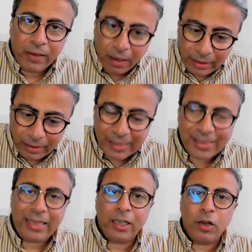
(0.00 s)
are in the
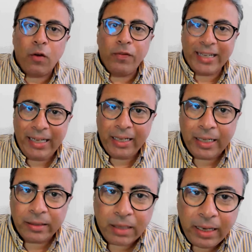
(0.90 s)
setting of a
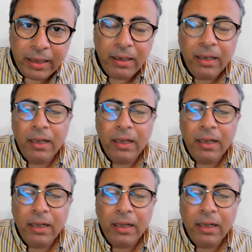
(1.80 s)
clinical trial,